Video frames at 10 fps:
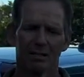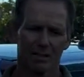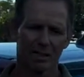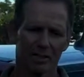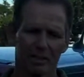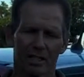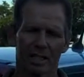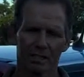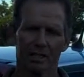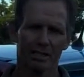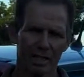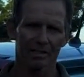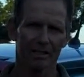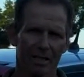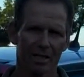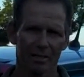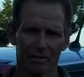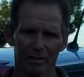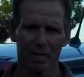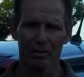The education that
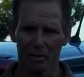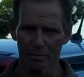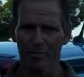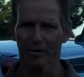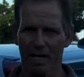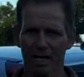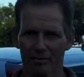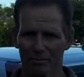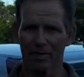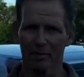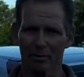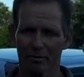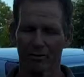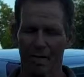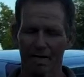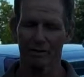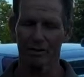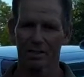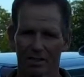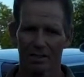you provide and Frank provides
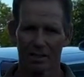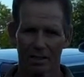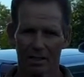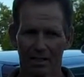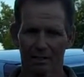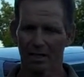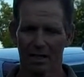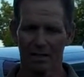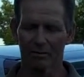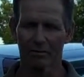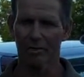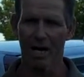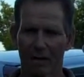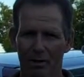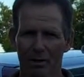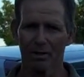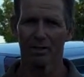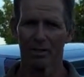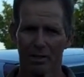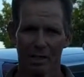is phenomenal
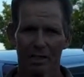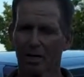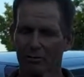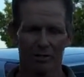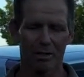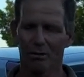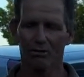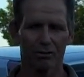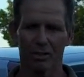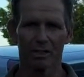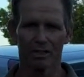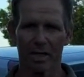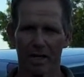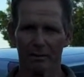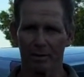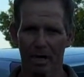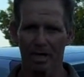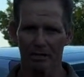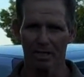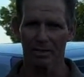and helps me go through the entire
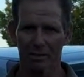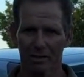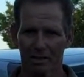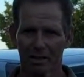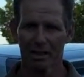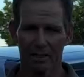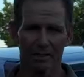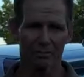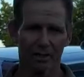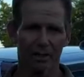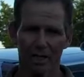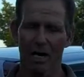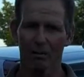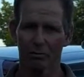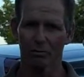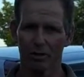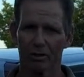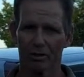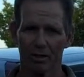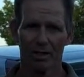process. And he's very knowledgeable
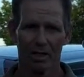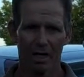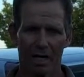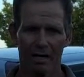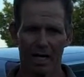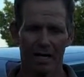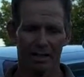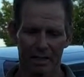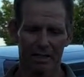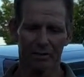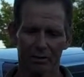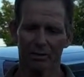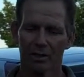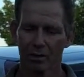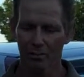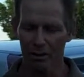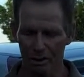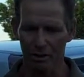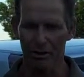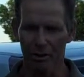on how to get you what
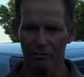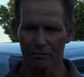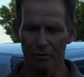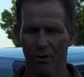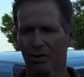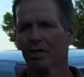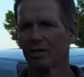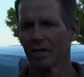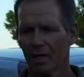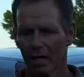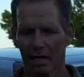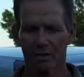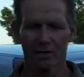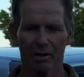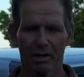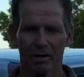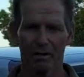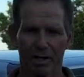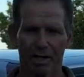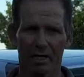you're looking for and
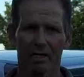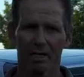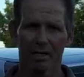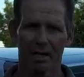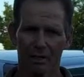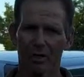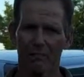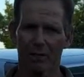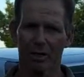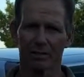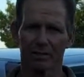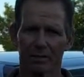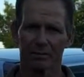a great price.